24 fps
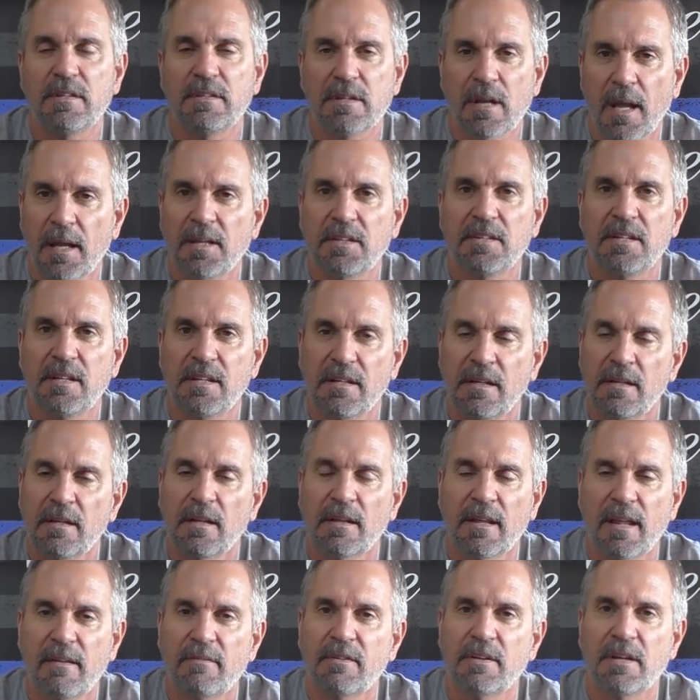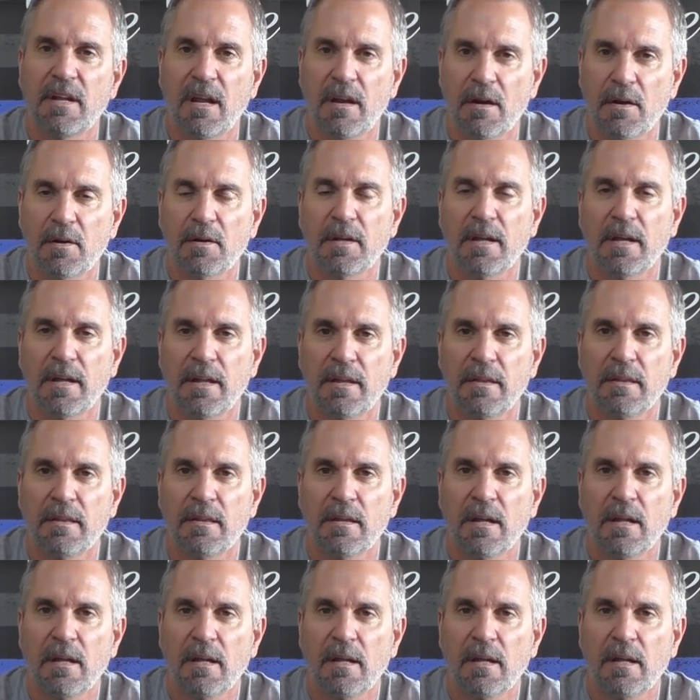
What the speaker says: 1911 air gun